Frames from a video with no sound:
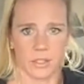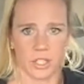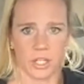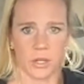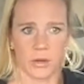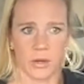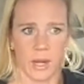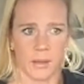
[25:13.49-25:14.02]

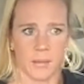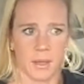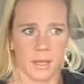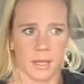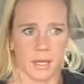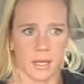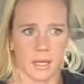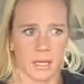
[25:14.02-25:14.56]
You know what I
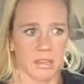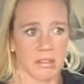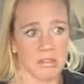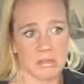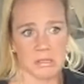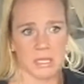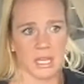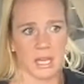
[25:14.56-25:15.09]
mean?
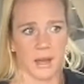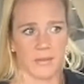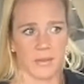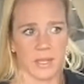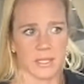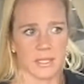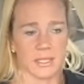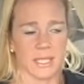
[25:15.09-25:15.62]
He, he
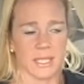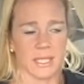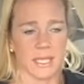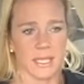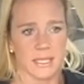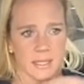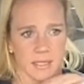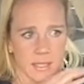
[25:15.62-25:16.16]
obviously
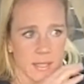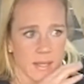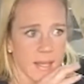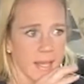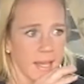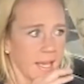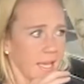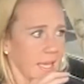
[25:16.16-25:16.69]
is,
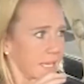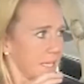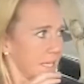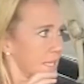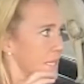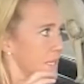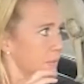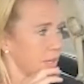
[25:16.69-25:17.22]
he,
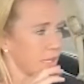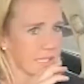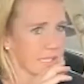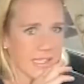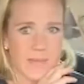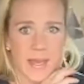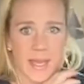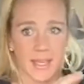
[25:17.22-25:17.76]
he wants
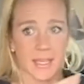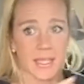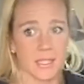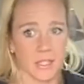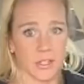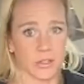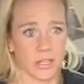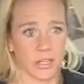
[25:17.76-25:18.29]
to make this
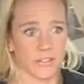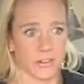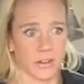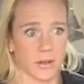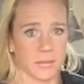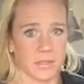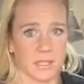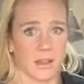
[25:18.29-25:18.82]
a career
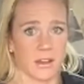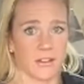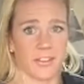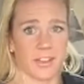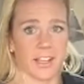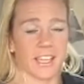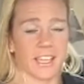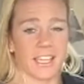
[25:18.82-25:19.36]
for himself.
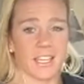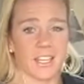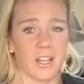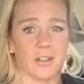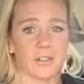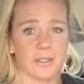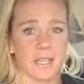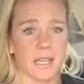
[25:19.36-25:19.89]
Like he
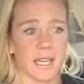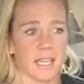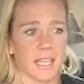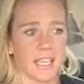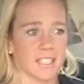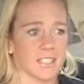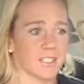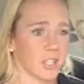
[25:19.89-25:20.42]
knows that
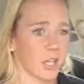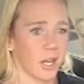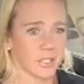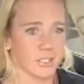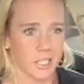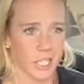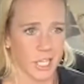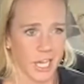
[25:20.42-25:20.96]
he's
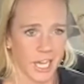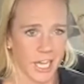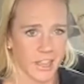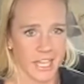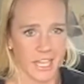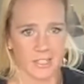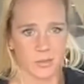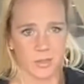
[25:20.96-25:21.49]
talked a lot
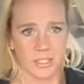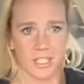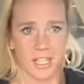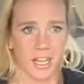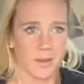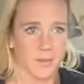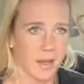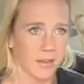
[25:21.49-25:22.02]
and that's what's
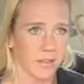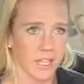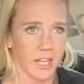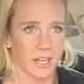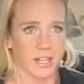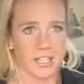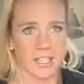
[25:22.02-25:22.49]
got him out there.